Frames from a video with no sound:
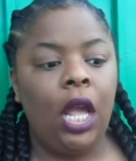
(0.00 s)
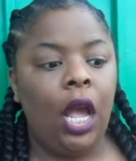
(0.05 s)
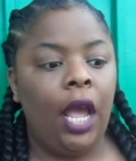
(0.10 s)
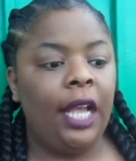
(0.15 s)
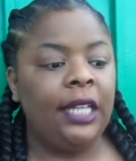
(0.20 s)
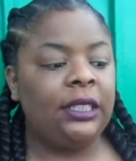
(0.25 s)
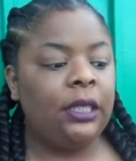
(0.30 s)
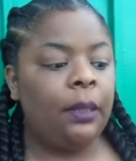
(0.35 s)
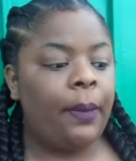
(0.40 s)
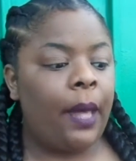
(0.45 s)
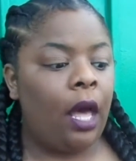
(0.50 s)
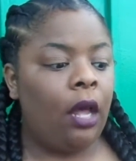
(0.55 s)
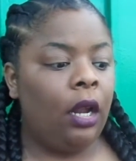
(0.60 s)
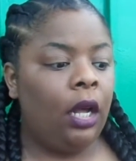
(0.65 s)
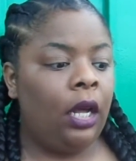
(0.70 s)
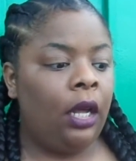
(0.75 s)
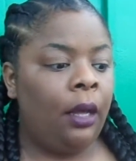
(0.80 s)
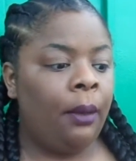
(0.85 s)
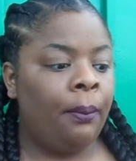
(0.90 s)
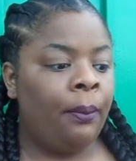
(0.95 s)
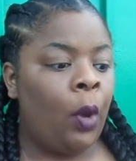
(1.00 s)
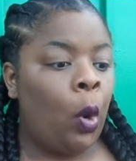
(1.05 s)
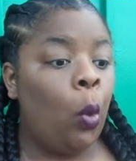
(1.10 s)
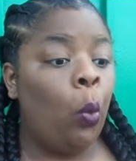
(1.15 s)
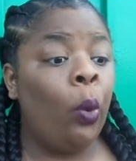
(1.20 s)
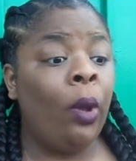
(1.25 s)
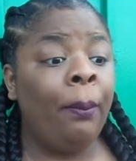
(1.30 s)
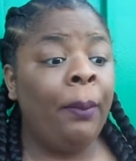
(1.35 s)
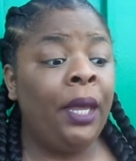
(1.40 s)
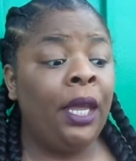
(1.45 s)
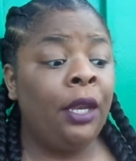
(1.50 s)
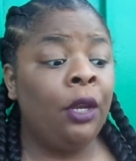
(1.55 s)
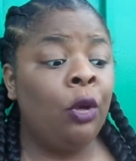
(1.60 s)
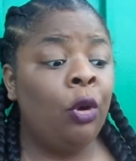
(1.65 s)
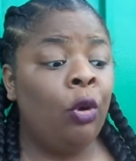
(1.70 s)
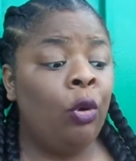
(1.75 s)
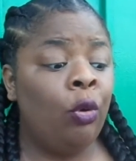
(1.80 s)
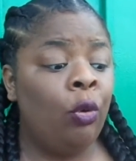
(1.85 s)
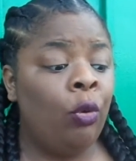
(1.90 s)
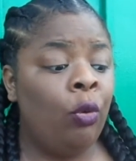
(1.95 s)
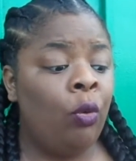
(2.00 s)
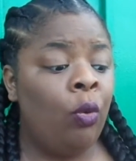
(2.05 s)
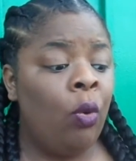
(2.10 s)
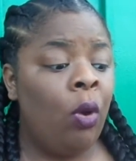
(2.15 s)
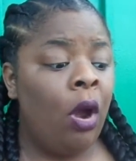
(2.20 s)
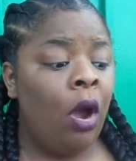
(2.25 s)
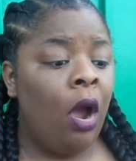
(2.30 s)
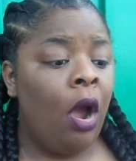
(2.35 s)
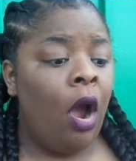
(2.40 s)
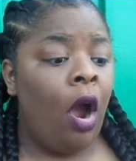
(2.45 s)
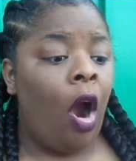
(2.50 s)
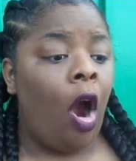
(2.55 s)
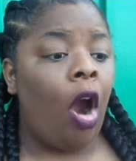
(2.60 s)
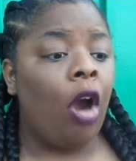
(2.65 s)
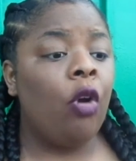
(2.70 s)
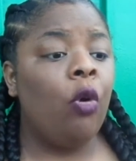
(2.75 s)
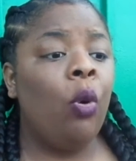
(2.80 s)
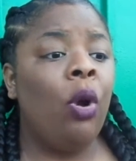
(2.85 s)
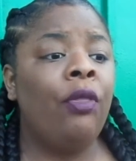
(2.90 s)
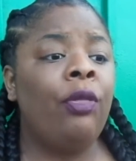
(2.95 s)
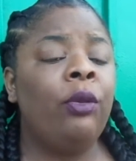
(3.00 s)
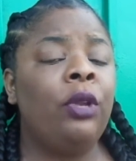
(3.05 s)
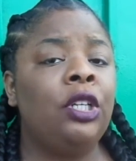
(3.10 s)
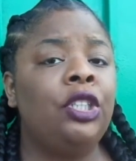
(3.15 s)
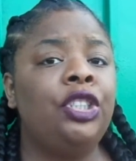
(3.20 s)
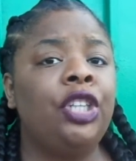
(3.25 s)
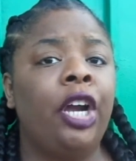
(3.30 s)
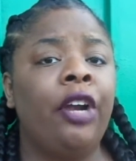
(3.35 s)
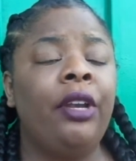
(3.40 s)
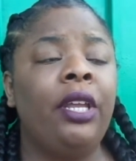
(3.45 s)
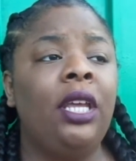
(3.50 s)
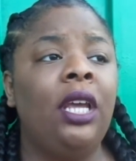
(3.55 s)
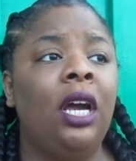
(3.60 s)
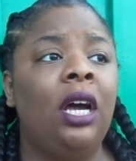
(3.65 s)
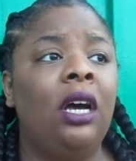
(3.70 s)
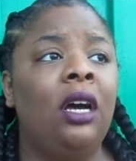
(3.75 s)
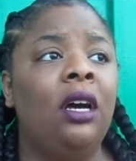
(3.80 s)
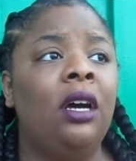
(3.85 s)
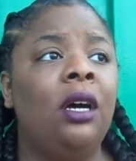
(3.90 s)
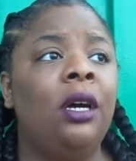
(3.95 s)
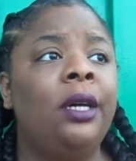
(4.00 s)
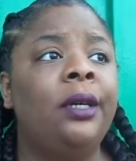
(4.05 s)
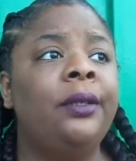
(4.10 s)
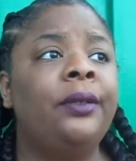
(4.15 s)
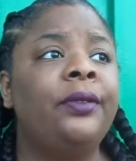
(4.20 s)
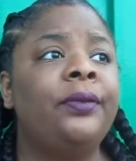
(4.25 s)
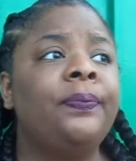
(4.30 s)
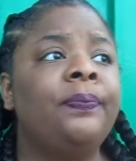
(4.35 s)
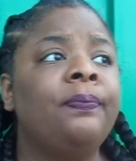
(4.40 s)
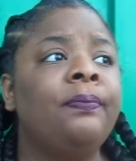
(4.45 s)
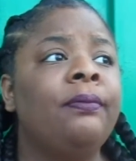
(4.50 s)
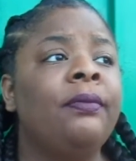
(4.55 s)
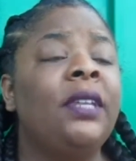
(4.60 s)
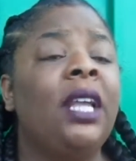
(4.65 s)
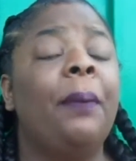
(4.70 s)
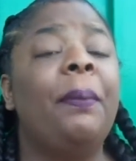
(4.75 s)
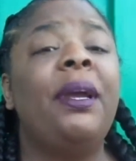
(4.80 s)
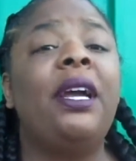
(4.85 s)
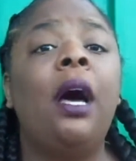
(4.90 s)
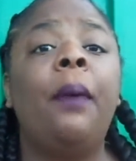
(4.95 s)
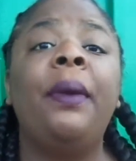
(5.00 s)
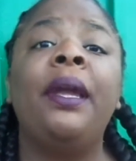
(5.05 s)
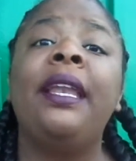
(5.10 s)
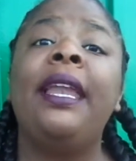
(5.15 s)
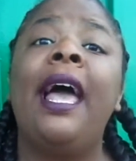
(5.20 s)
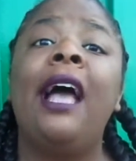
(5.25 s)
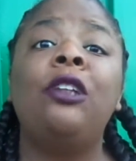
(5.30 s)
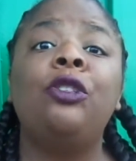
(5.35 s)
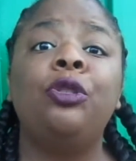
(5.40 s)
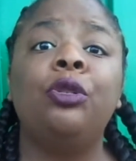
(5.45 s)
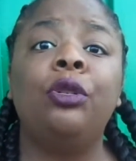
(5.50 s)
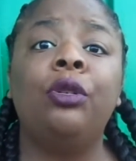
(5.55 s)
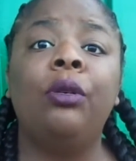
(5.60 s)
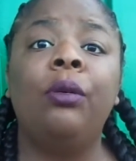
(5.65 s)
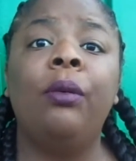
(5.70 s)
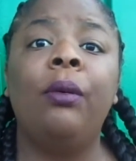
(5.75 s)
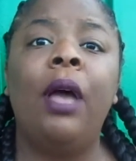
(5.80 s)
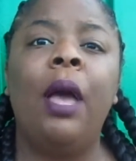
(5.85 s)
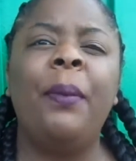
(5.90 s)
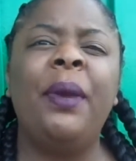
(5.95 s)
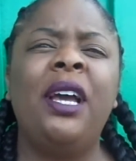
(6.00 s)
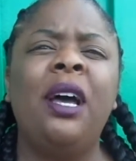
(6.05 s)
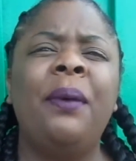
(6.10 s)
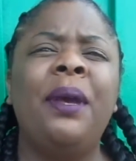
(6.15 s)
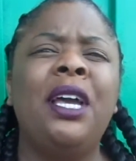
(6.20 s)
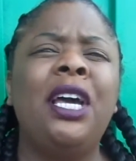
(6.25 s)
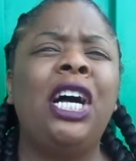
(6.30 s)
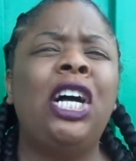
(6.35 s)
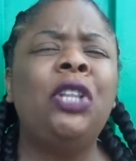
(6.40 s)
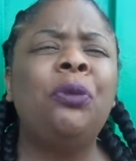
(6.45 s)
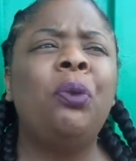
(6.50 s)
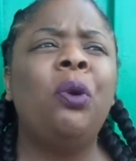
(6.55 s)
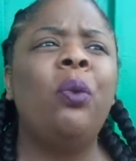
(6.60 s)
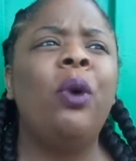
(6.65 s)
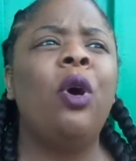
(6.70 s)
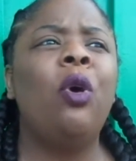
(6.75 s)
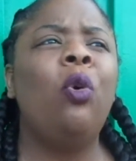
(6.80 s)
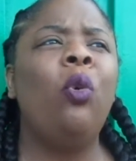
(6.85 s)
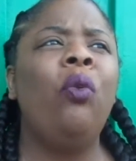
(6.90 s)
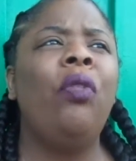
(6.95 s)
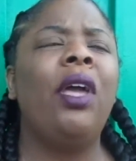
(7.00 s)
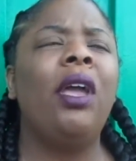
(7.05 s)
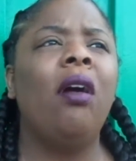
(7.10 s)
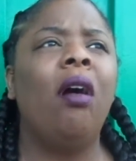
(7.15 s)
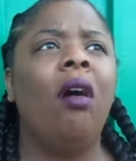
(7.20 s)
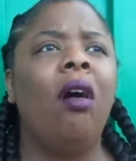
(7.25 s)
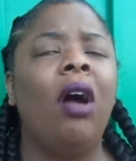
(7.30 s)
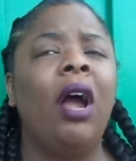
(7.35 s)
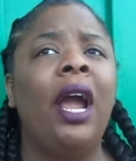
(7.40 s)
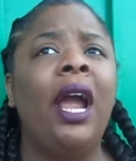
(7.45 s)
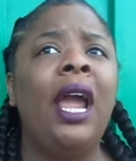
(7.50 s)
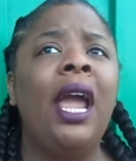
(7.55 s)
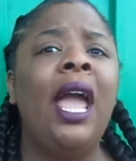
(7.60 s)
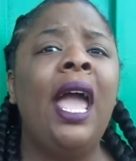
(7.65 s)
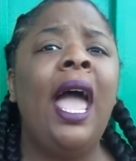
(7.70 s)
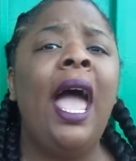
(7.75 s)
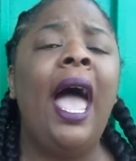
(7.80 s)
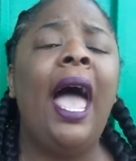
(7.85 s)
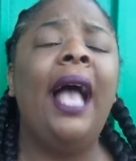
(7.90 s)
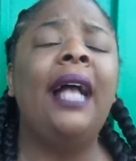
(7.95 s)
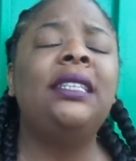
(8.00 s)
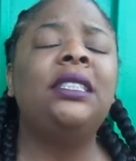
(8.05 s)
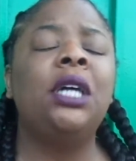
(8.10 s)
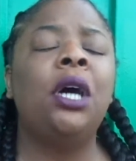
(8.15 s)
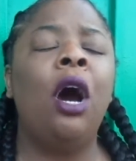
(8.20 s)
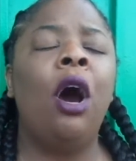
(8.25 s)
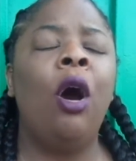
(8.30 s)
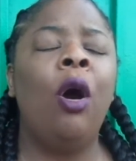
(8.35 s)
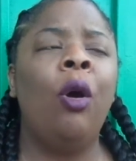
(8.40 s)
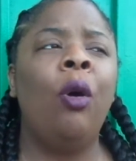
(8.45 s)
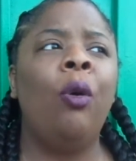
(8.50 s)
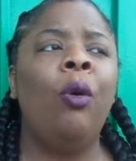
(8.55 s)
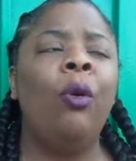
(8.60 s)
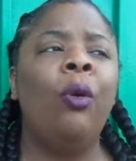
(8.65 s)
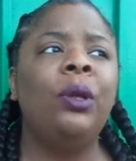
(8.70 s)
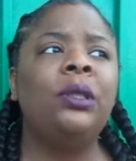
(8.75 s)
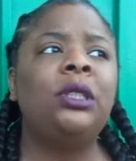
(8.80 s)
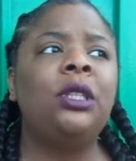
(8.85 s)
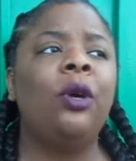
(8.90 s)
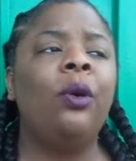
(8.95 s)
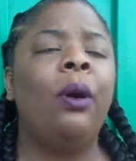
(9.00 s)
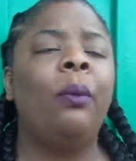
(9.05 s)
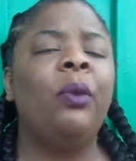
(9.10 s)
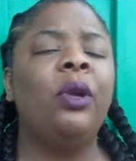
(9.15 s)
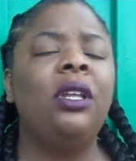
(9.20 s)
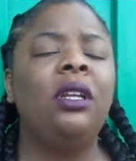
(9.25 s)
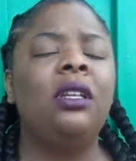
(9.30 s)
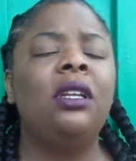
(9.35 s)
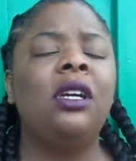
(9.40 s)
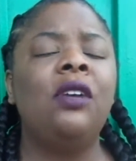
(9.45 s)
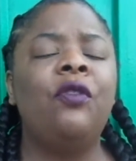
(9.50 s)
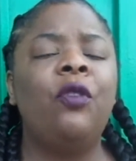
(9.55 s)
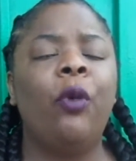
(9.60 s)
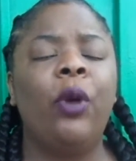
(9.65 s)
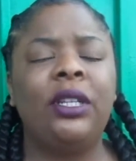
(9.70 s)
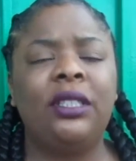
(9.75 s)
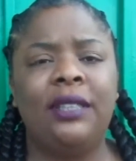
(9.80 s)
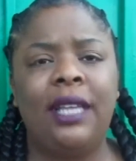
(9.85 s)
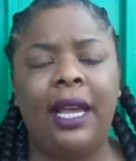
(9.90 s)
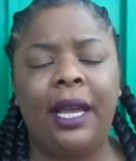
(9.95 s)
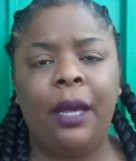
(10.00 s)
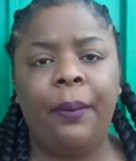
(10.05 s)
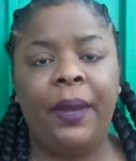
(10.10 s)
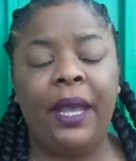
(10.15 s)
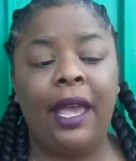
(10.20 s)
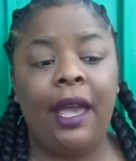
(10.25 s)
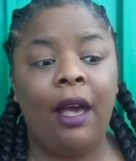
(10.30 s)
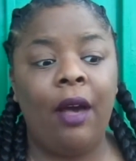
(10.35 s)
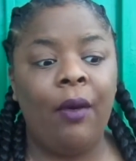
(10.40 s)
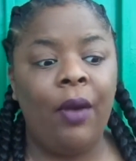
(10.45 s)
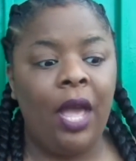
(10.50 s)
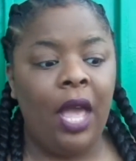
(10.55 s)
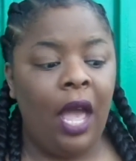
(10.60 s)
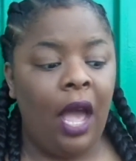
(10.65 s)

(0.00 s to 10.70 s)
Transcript: It's about women who are going through the journey of becoming natural and becoming comfortable with who they are as a whole. So I'm really looking forward to that coming out.